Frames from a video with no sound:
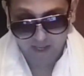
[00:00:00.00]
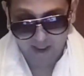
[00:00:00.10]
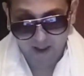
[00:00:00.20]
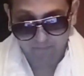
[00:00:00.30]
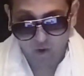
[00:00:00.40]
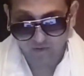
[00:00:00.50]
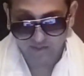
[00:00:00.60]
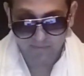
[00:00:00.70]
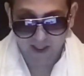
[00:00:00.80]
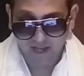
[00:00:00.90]
At
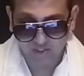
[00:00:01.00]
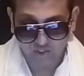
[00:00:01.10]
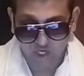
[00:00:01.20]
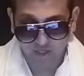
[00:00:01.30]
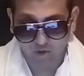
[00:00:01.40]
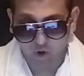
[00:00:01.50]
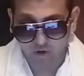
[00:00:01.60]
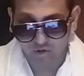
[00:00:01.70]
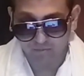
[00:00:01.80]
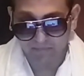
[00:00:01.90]
post-match, Jade
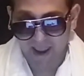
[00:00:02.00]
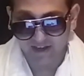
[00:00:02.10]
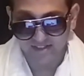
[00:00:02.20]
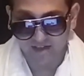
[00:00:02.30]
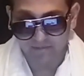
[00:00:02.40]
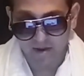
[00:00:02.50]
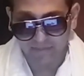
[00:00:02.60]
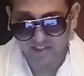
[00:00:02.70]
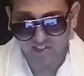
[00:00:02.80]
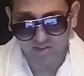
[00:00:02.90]
Cargill and baddies come out,
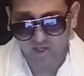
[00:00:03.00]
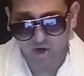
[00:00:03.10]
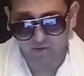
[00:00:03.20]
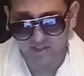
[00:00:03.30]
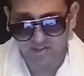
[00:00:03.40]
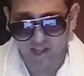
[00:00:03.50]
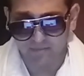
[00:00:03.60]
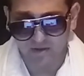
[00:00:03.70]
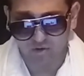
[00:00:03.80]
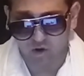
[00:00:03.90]
but security
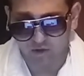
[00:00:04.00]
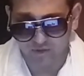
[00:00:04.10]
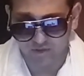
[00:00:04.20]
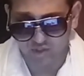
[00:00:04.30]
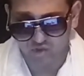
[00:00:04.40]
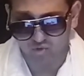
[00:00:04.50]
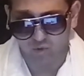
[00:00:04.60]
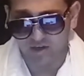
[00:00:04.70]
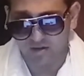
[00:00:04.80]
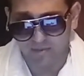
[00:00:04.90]
stopped them. Cargill
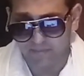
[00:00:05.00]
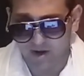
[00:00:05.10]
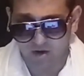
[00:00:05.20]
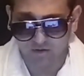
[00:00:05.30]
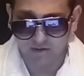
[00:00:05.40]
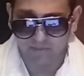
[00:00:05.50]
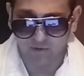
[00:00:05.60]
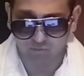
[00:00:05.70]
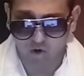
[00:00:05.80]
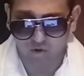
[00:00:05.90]
destroyed them, apparently,
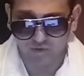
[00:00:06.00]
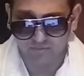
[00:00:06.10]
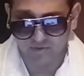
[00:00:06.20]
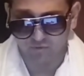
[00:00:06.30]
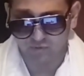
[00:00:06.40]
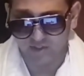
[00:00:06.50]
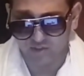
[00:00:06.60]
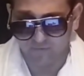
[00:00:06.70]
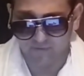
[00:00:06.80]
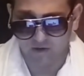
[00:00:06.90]
but Rose, Marina
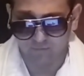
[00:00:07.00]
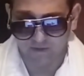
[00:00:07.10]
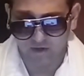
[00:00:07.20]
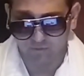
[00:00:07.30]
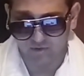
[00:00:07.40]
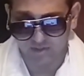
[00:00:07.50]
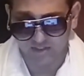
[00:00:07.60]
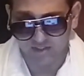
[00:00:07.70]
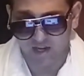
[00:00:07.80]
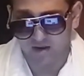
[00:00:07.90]
Shafir, and Ricky Rose
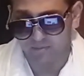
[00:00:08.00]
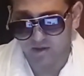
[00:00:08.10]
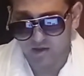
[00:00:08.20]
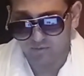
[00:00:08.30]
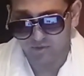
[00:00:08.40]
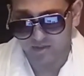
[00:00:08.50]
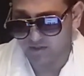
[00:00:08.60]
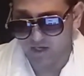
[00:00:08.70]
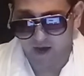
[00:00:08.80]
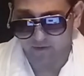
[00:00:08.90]
escape with the
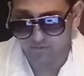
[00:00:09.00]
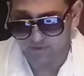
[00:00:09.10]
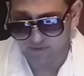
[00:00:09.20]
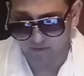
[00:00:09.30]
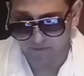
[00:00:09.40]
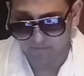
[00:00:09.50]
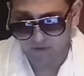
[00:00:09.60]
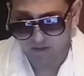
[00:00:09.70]
title still.